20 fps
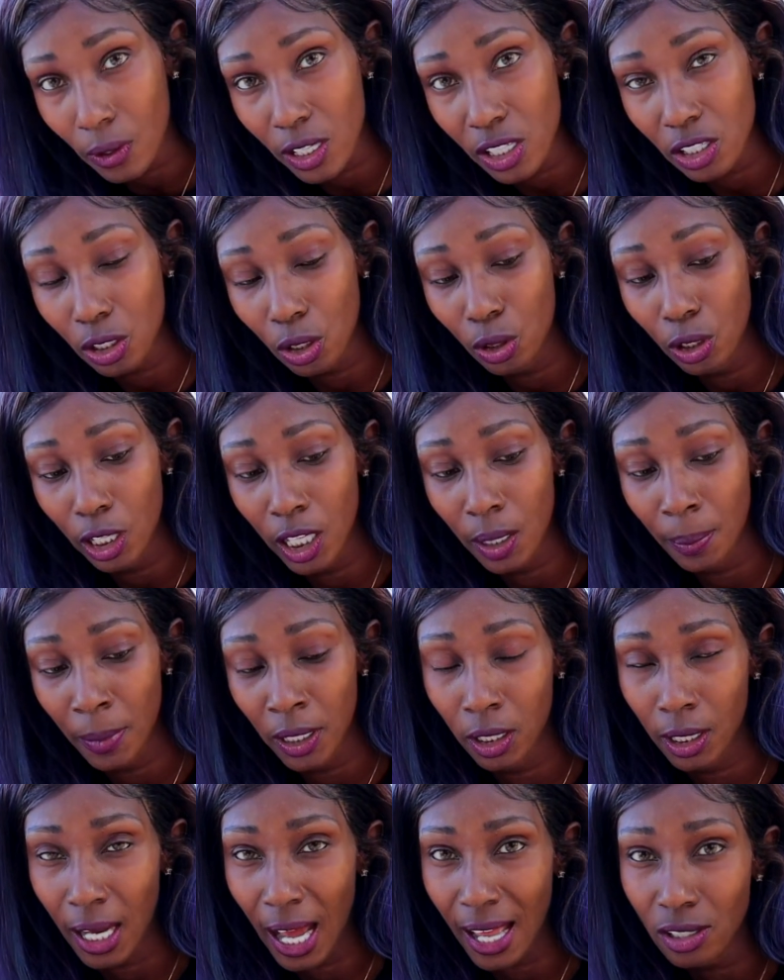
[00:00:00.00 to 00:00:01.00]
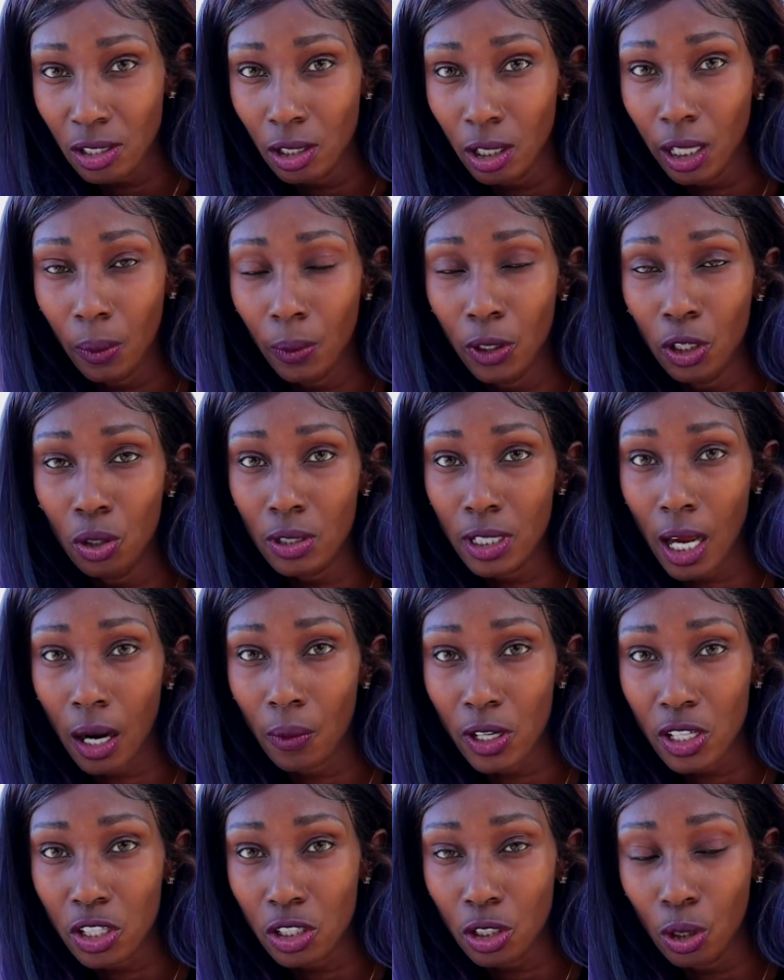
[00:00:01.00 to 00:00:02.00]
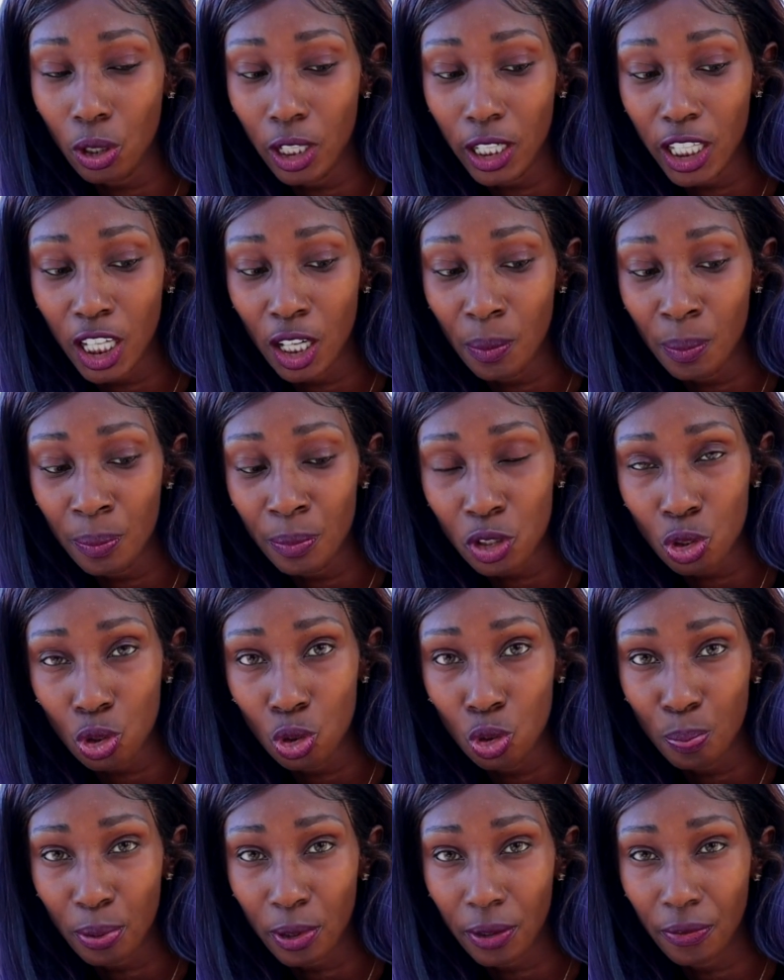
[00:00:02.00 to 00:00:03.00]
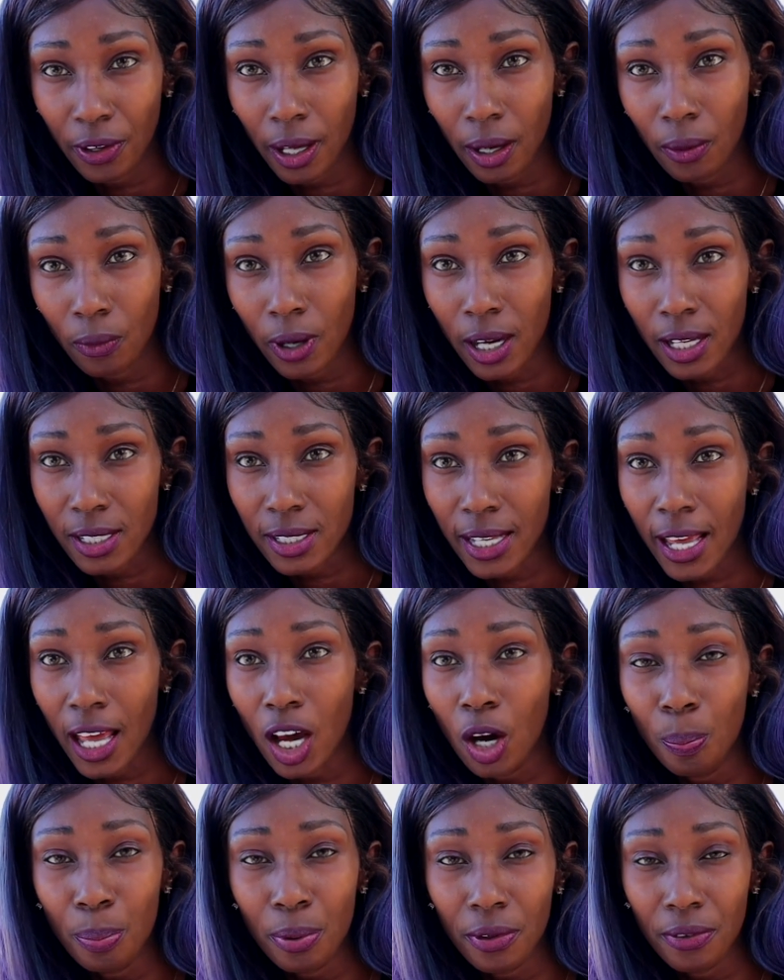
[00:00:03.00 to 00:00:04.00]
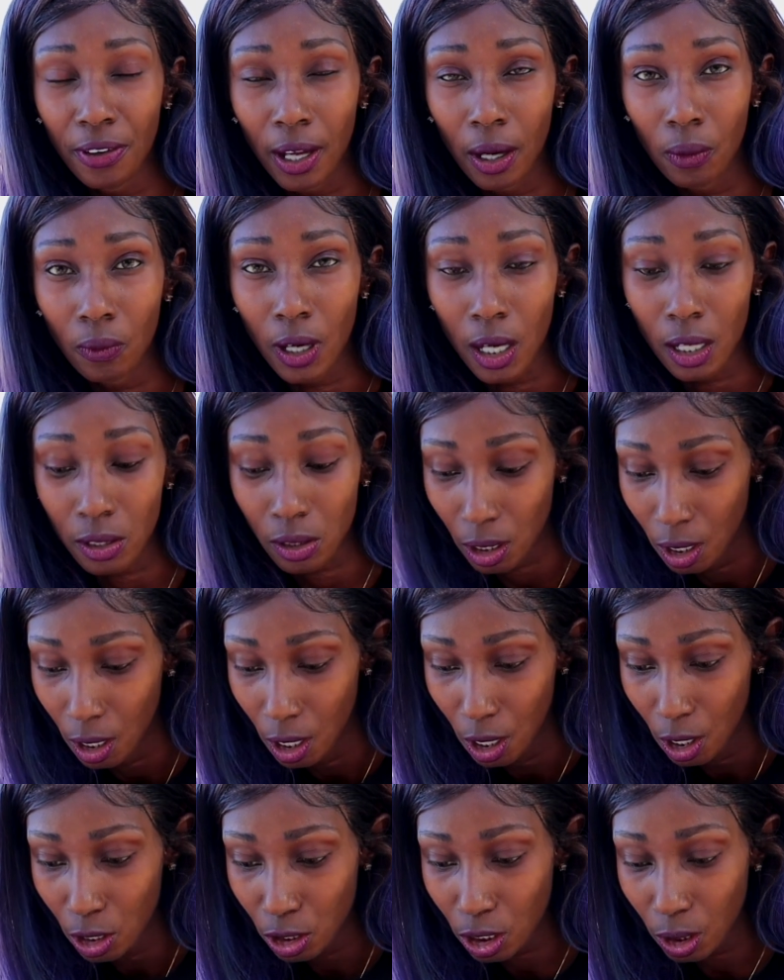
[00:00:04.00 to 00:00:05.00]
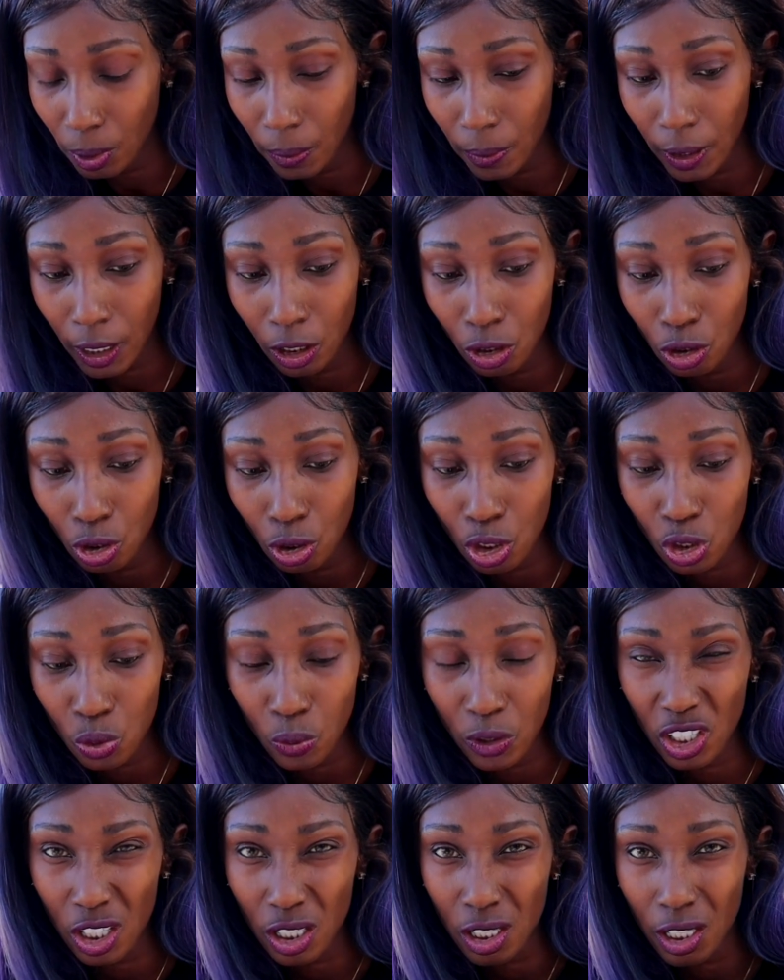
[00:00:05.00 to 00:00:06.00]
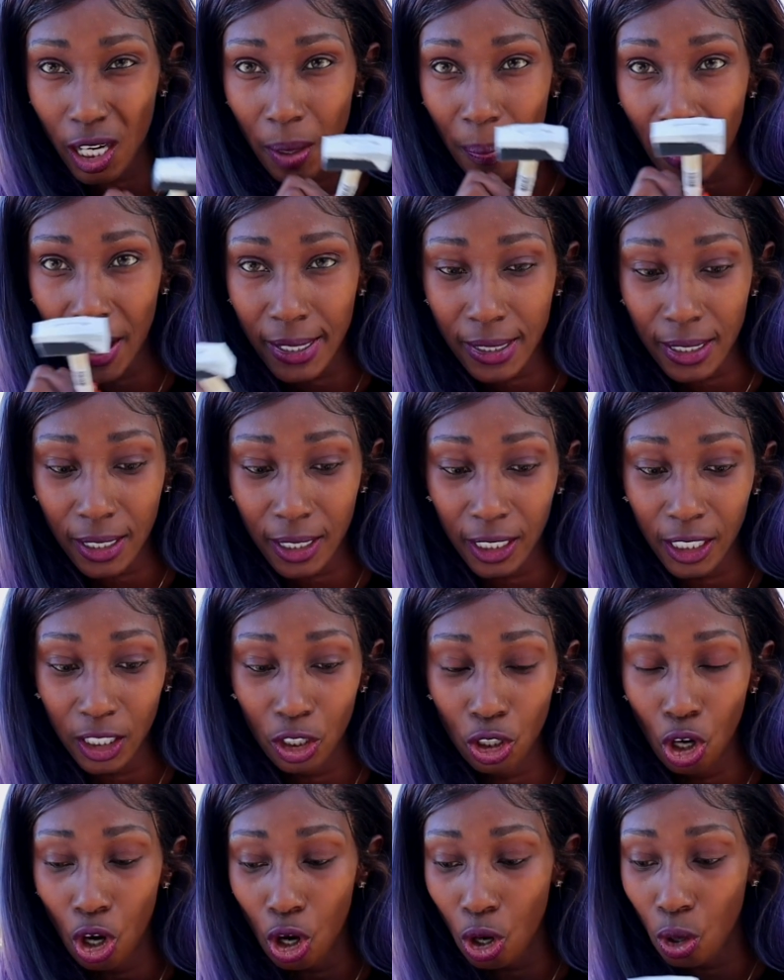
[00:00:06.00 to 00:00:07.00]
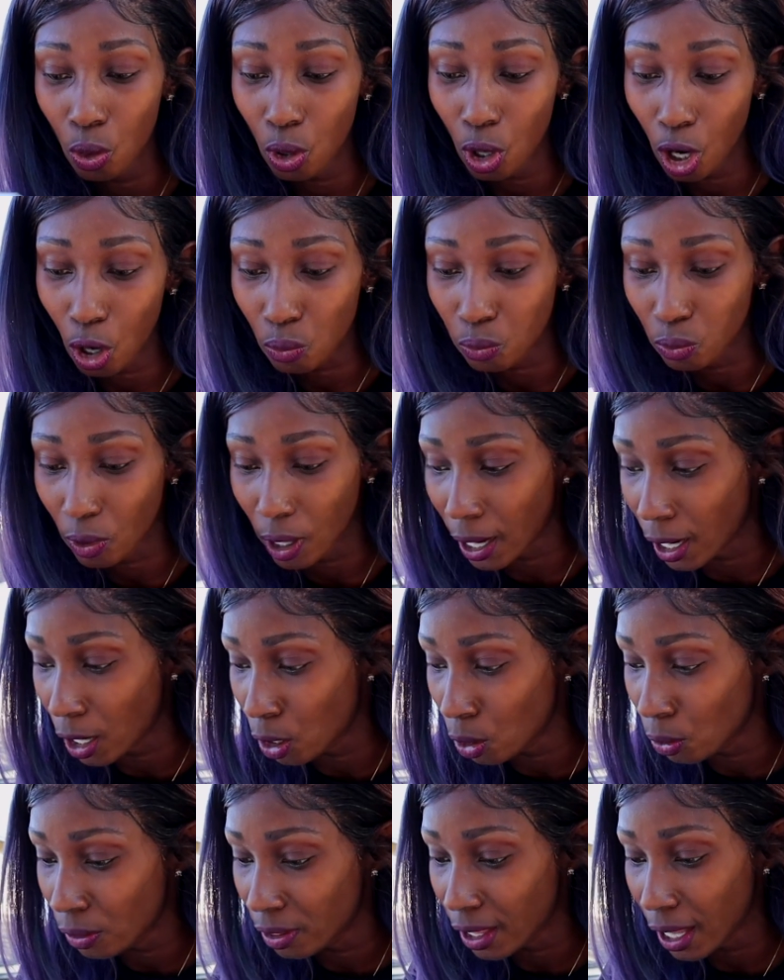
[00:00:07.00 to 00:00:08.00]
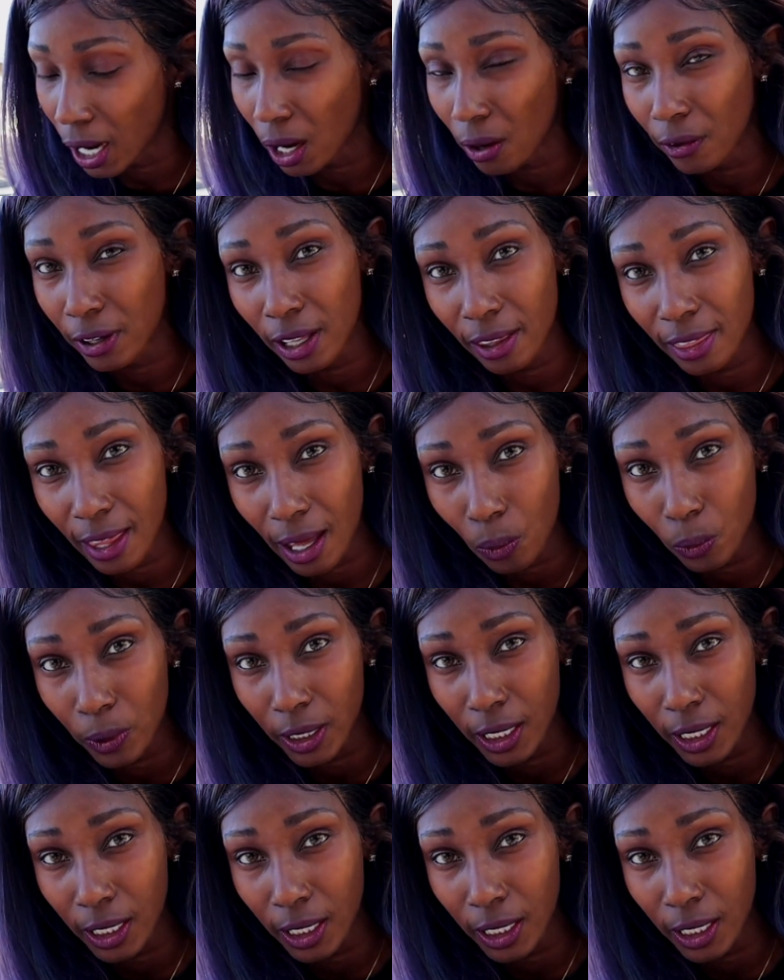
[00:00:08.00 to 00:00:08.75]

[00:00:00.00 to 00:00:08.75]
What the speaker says: rust-oleum, and you guys know that we use our rust-oleum to prevent rust, to help prevent rust. So what we're gonna do is we're just gonna basically go around the area that we